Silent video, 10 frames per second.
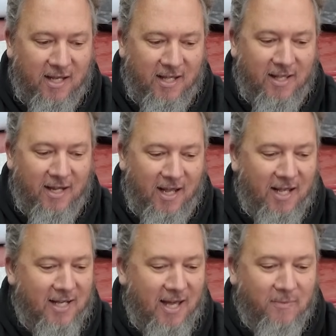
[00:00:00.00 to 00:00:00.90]
in that
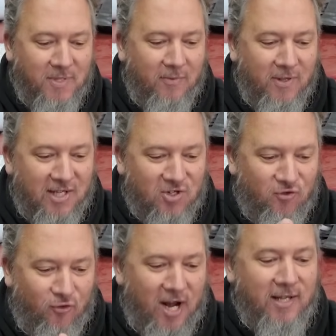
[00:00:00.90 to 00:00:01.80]
it comes up with these
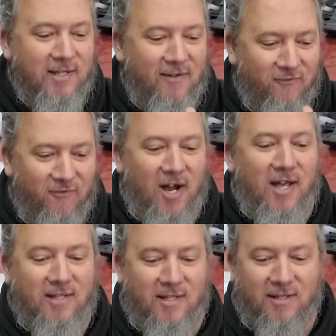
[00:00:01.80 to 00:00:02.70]
crazy
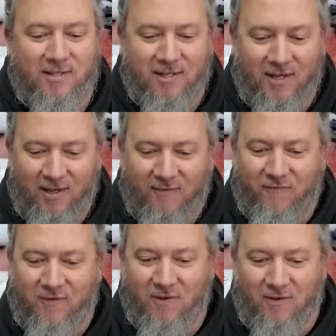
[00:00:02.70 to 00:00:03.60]
phrases
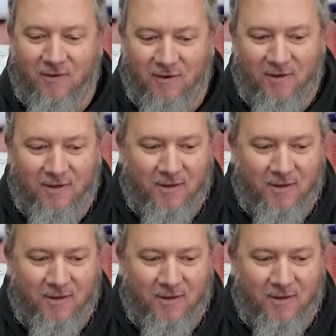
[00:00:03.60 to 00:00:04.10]
for